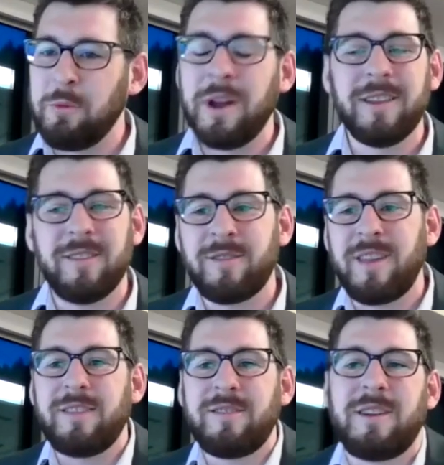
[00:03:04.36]
one of the
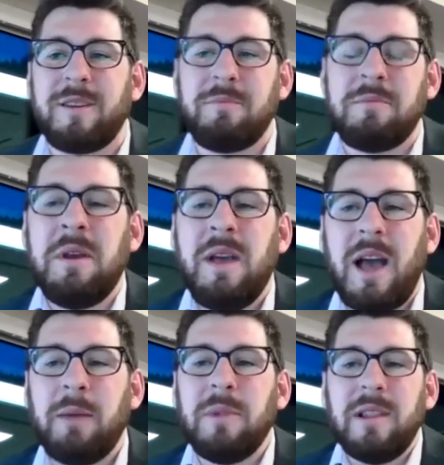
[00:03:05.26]
things that I'm
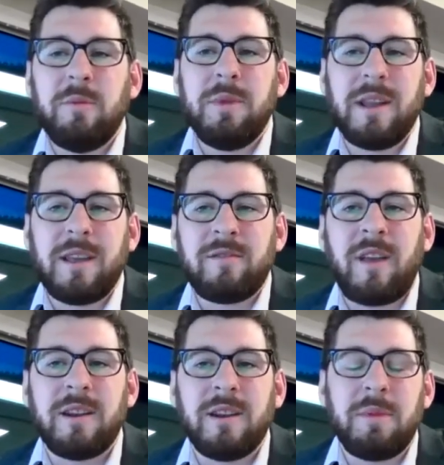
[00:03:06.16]
a little bit
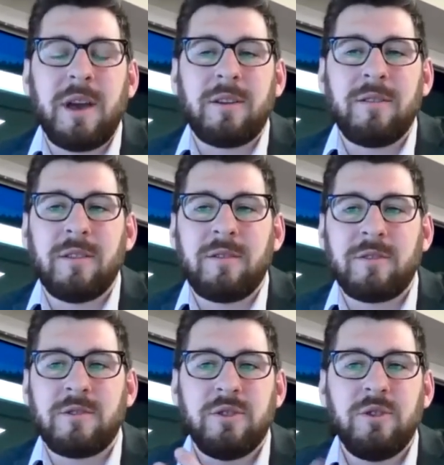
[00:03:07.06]
excited about because it's
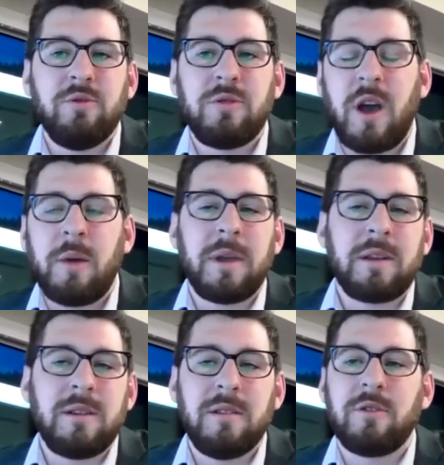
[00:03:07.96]
such a new topic
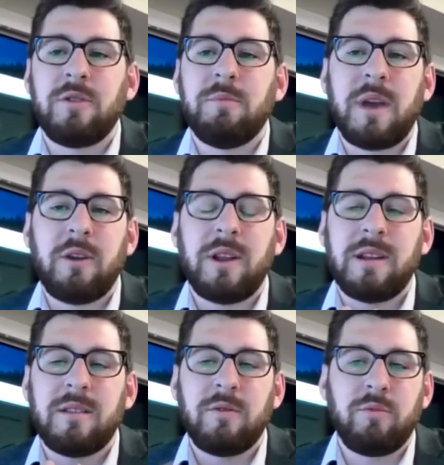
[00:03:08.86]
to learn about, and
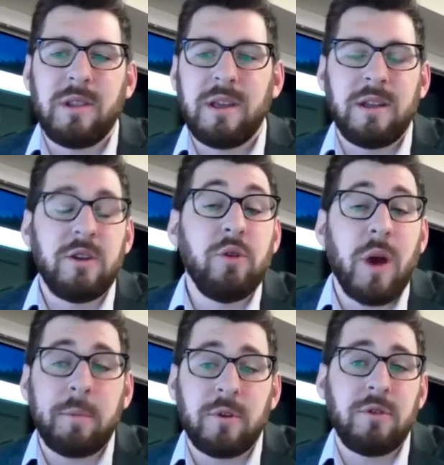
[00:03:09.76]
it's really a new
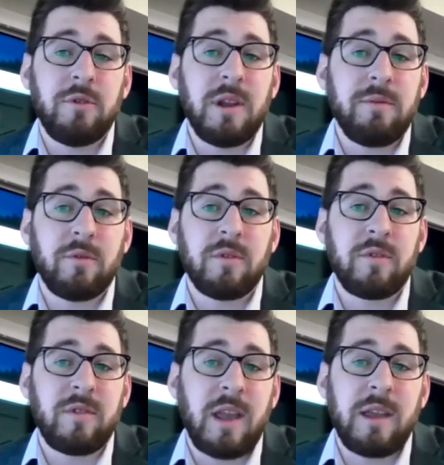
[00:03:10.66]
opportunity for the
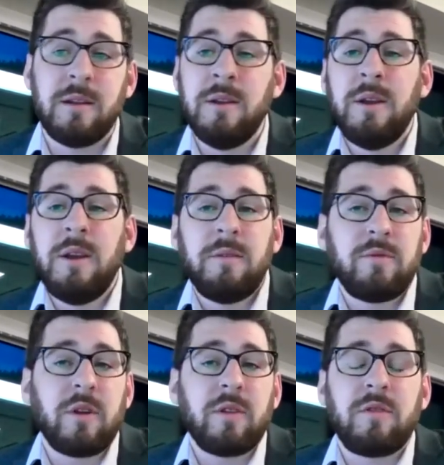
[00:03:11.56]
state
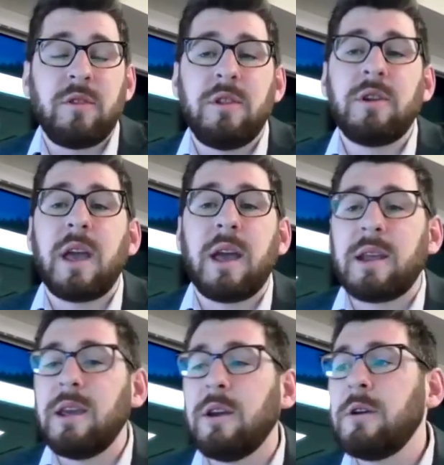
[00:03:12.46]
for us to look at
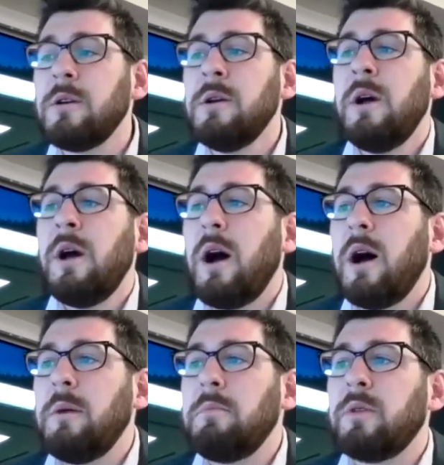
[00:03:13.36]
here.
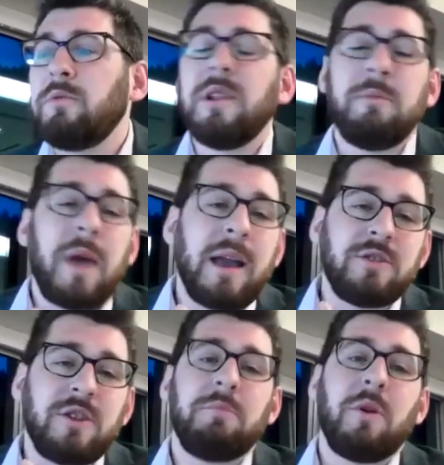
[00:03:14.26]
But really my
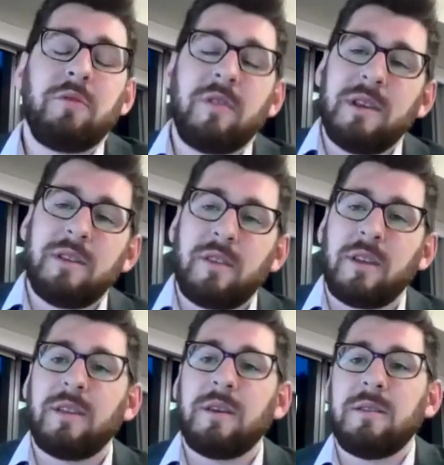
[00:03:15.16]
job mostly is
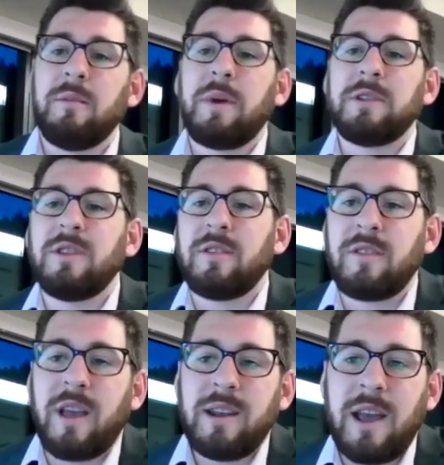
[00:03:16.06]
on the budget
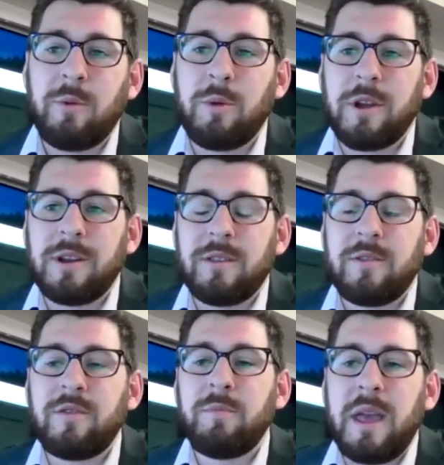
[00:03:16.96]
side, how we're going to
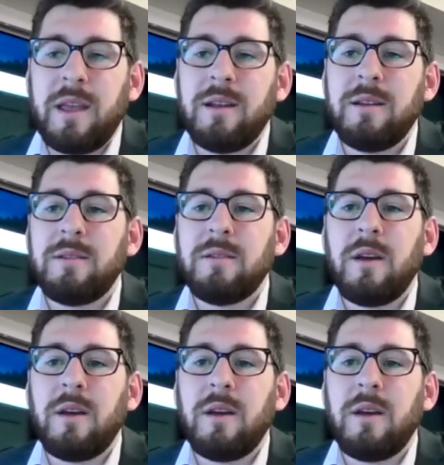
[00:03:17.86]
spend